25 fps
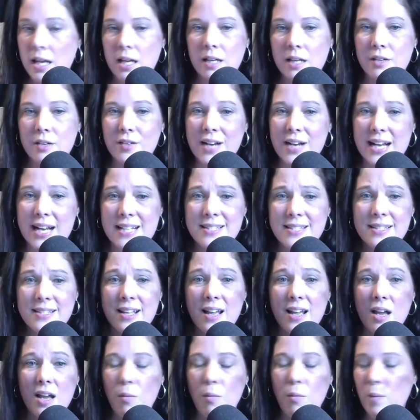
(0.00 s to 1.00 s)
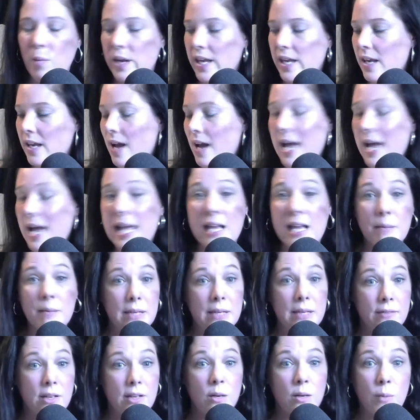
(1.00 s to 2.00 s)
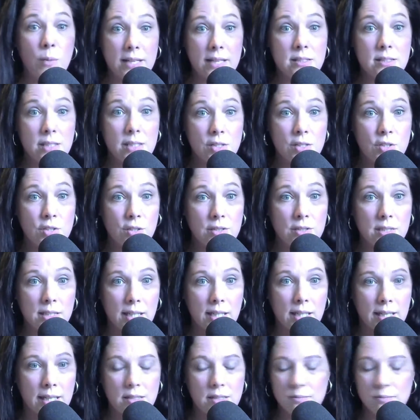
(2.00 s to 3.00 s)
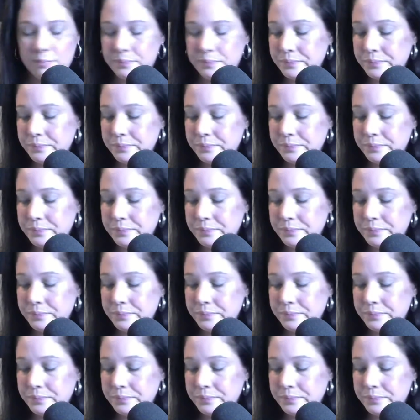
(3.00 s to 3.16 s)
You guys, we I am giving away a t-shirt tonight.